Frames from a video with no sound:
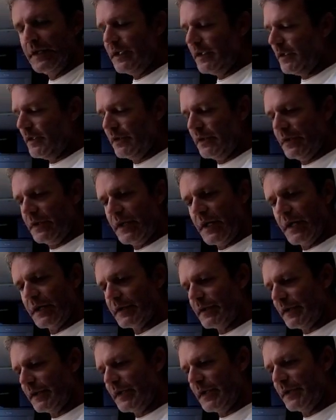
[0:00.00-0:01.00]
You're not
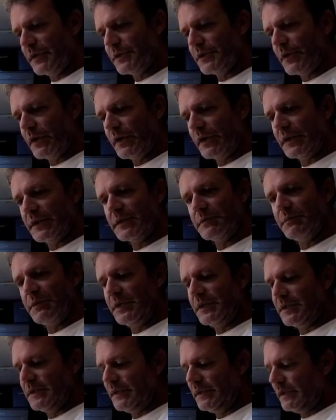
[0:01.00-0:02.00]
going to get your target
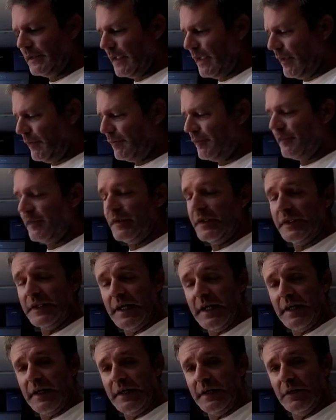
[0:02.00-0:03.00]
species if
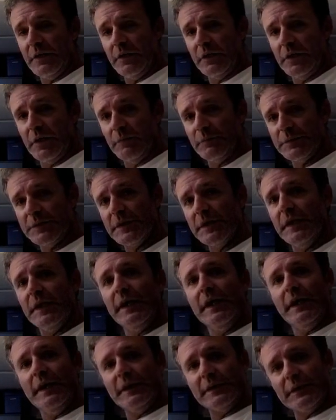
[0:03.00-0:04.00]
get any hookups.
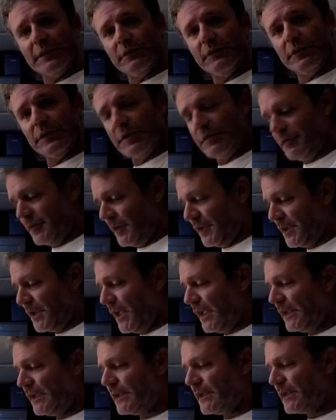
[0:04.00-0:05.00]
As soon as the fish
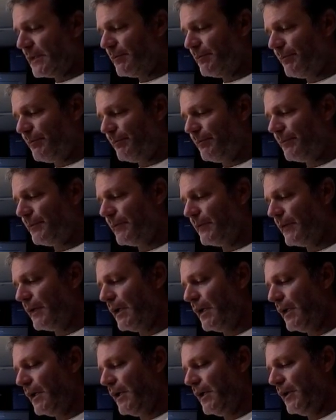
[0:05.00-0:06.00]
hits,
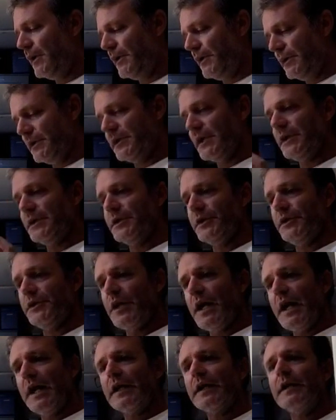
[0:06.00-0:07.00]
you set your
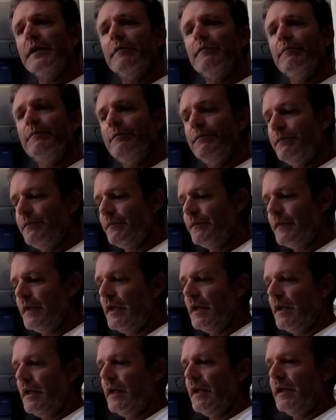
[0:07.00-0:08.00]
drag,
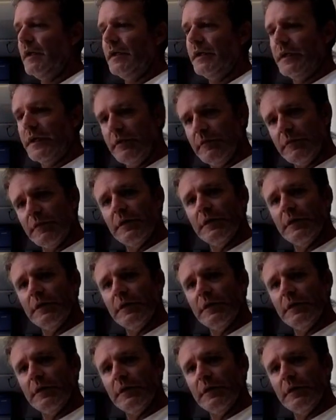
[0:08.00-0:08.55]
give it a